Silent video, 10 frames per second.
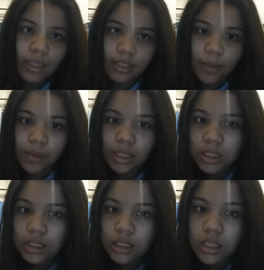
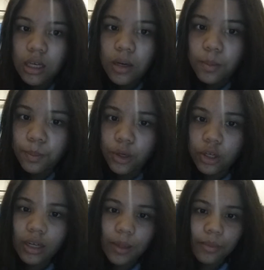academics,
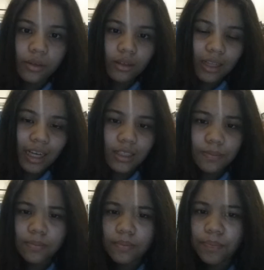Bird, a middle class
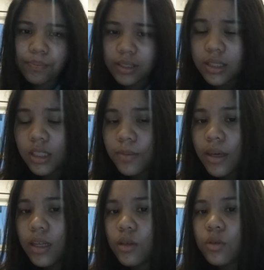
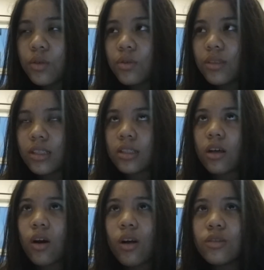businessman who is
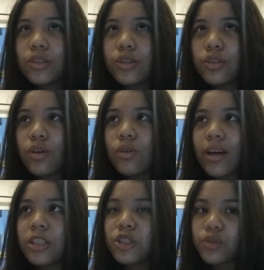also
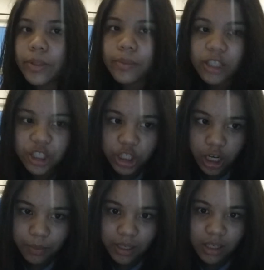extremely
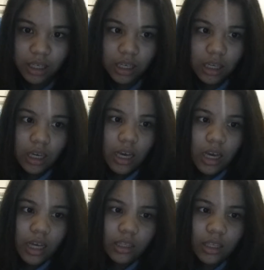chubby,
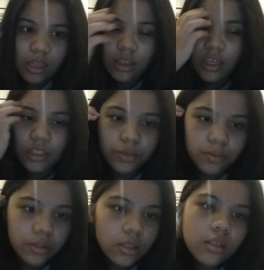and then there's
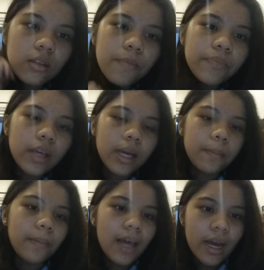Russell, a
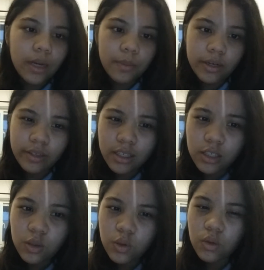black
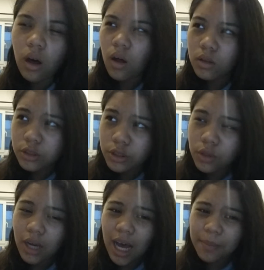American who
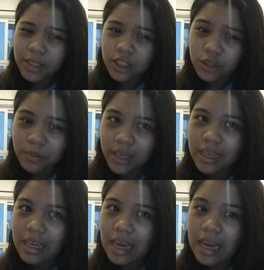also happens to be
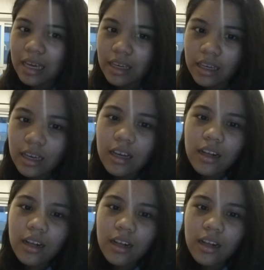gay.